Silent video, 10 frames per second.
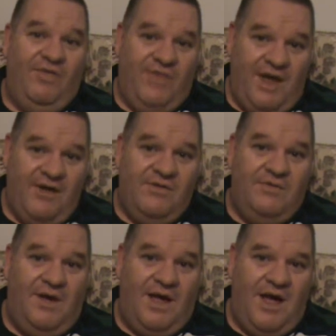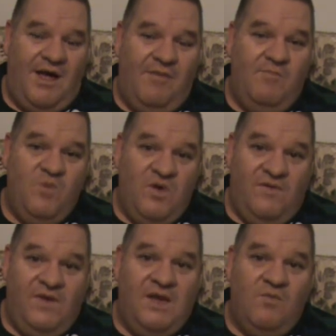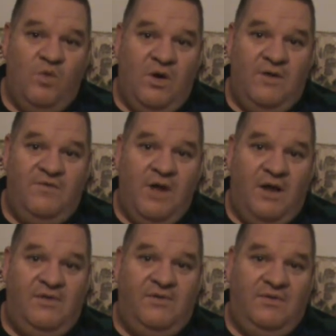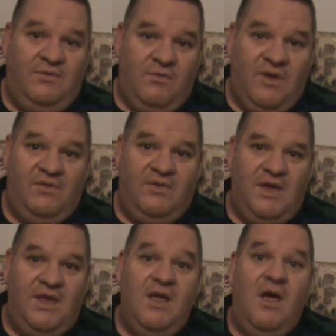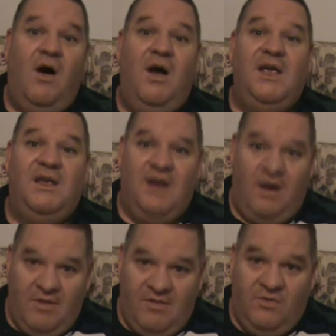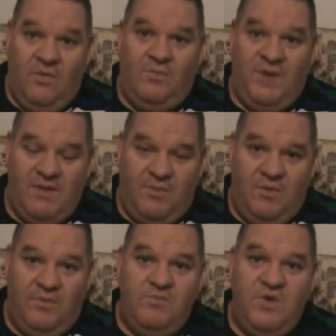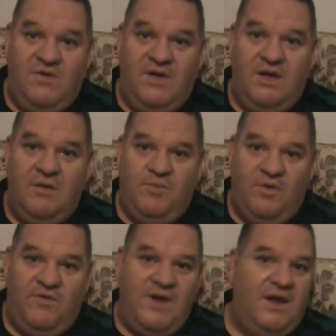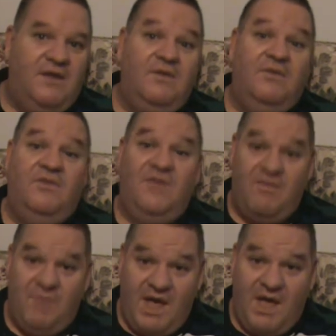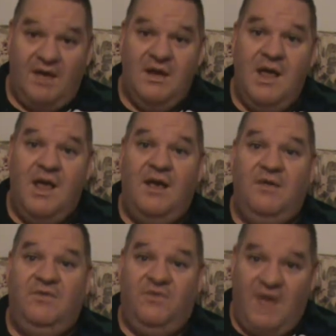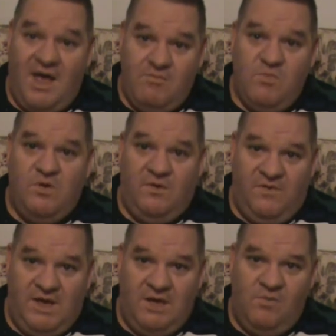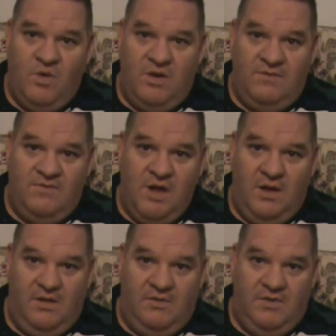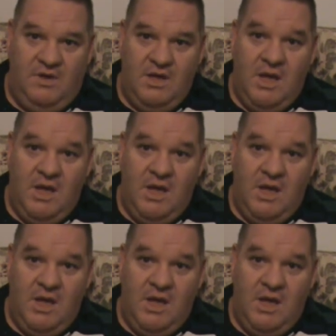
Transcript: although moving in word of knowledge is risky, I encourage all people moving the prophetic to step out and start moving in word of knowledge.